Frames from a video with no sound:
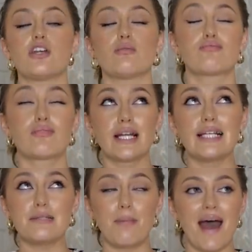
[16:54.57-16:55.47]
It
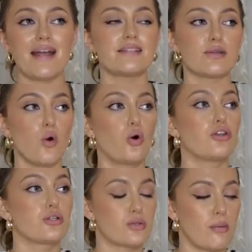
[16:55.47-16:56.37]
really depends on the
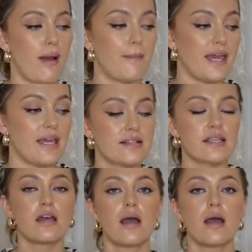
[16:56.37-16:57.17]
swimwear piece.